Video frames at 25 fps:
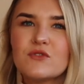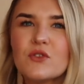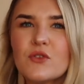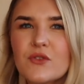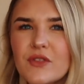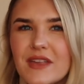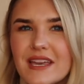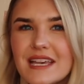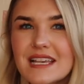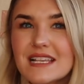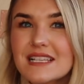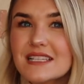Not
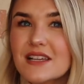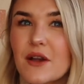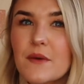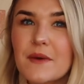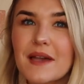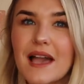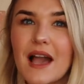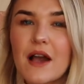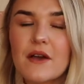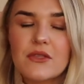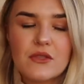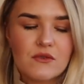that he's going
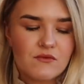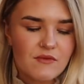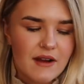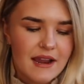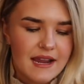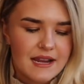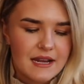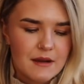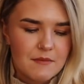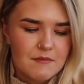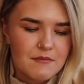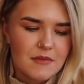out in the
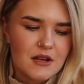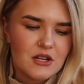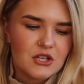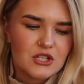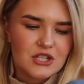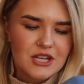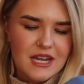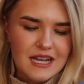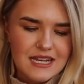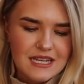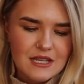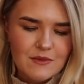rain
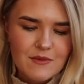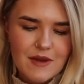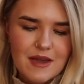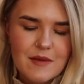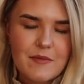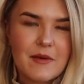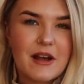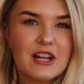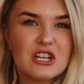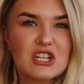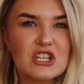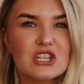much anyway,
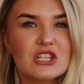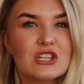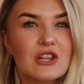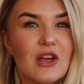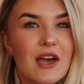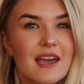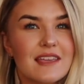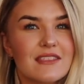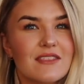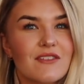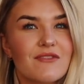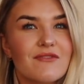but I just
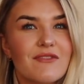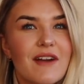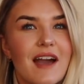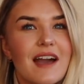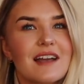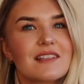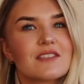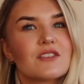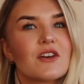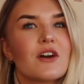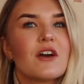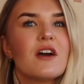like the
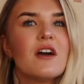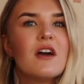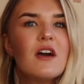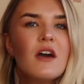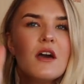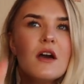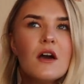fact that